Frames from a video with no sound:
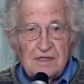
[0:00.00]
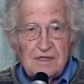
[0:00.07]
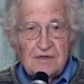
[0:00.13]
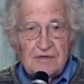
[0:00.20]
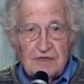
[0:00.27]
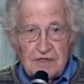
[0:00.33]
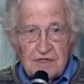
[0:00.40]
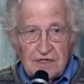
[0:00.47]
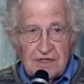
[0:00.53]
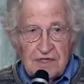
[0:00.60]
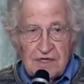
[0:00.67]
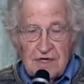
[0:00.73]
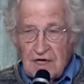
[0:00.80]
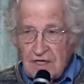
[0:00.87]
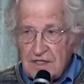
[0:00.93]
If you look at the
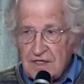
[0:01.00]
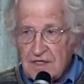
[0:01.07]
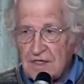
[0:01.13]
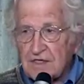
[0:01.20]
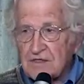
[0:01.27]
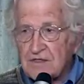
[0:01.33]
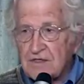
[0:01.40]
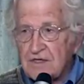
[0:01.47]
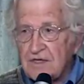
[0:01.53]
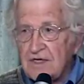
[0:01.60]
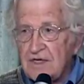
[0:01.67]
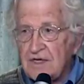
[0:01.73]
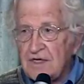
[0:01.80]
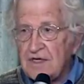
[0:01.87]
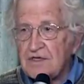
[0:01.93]
context,
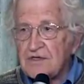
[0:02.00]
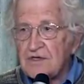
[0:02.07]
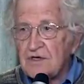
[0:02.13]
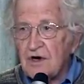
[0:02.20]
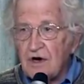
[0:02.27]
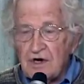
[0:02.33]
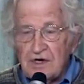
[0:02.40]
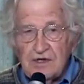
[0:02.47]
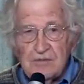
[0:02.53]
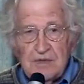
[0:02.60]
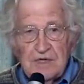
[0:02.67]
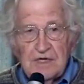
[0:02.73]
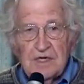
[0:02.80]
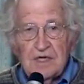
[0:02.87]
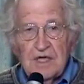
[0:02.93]
it's an
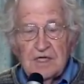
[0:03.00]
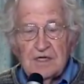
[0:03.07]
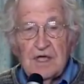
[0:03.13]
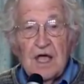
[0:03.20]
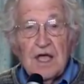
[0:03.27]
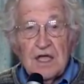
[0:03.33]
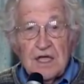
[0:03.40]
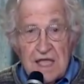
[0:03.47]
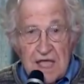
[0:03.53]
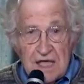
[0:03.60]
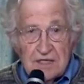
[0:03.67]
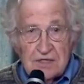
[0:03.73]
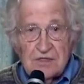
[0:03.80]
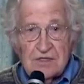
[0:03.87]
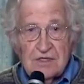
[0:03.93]
argument
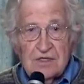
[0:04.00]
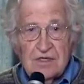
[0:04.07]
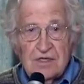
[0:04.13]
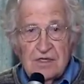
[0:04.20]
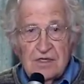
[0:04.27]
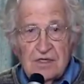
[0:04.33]
against